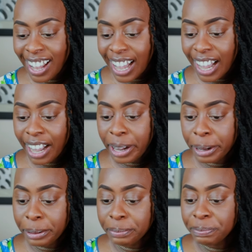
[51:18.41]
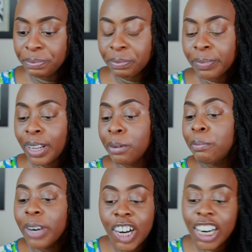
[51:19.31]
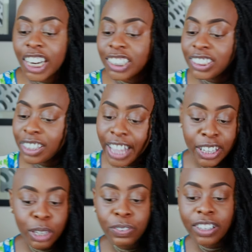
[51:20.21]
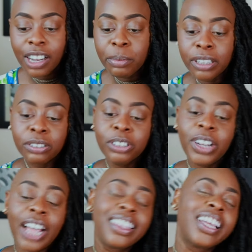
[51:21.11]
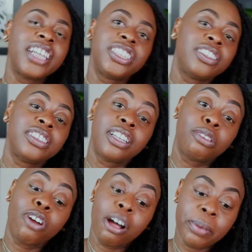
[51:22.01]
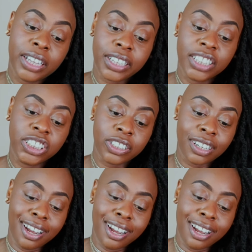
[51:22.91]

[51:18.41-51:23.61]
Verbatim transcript: Um, merch. Thank you for coming through. I think I shared this on the wrong page. I shared it on